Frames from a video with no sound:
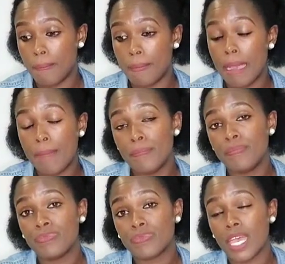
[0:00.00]
mom,
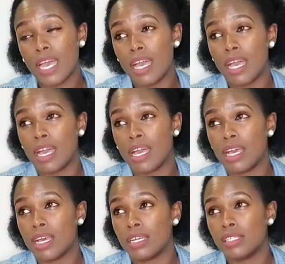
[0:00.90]

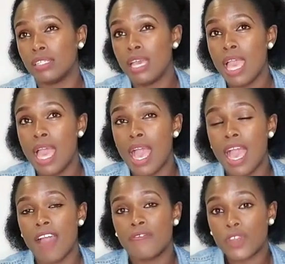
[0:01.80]
a
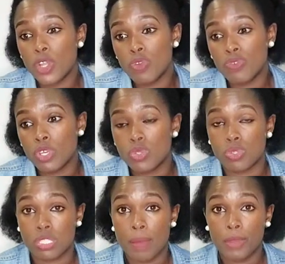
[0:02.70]
friend of yours or
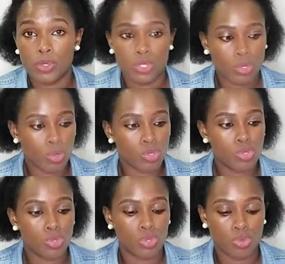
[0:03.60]
someone who is close
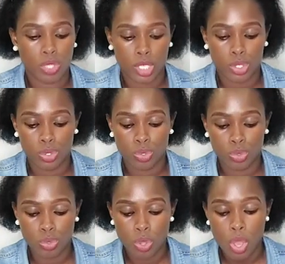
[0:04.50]
to you that
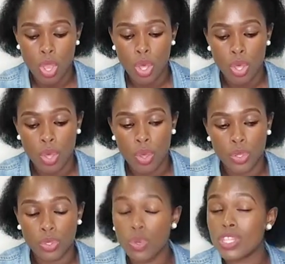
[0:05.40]
you
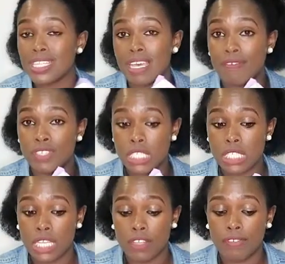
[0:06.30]
know that have just
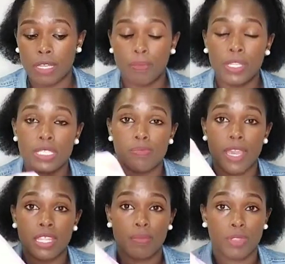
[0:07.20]
delivered. Please
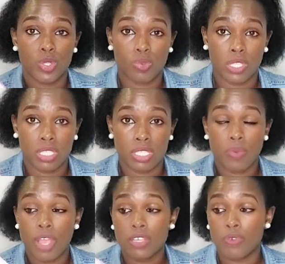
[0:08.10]
buy them these ones. They
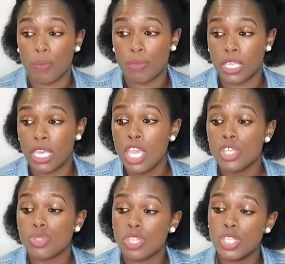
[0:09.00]
worked for me.
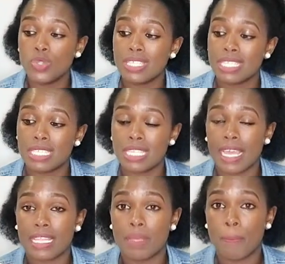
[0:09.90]
So these ones are just
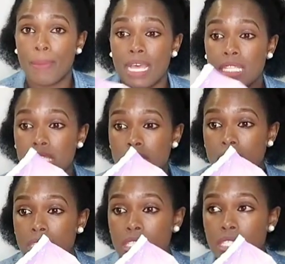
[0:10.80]
like the
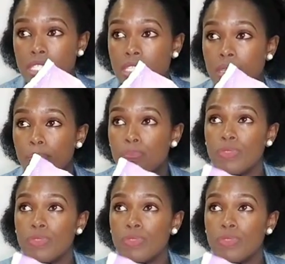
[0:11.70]
pants, the